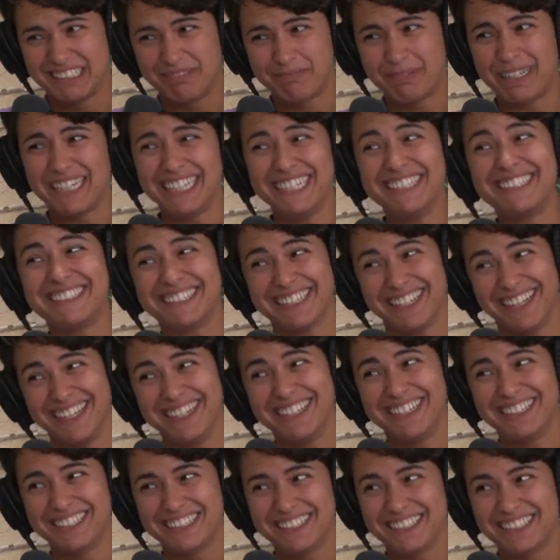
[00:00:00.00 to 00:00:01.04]

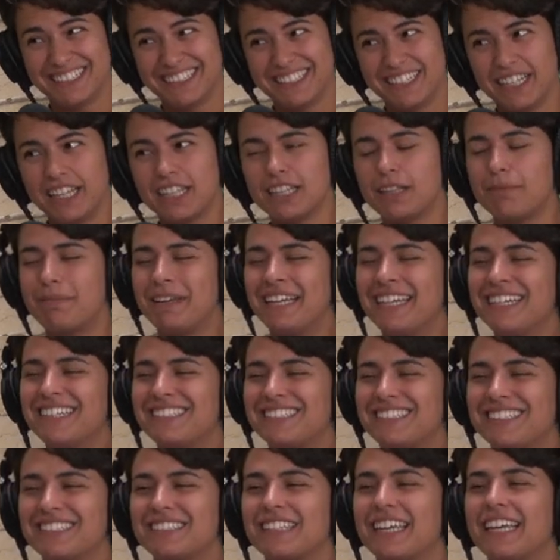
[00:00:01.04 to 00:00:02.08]
pizza. Yeah. The
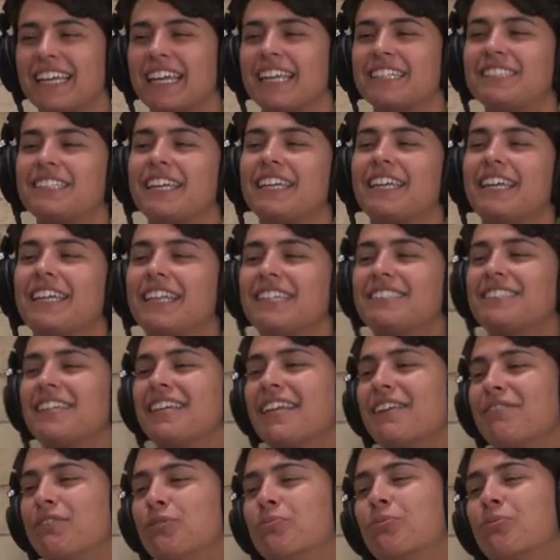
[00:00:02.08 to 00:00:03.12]
penis is like it's like it's like if you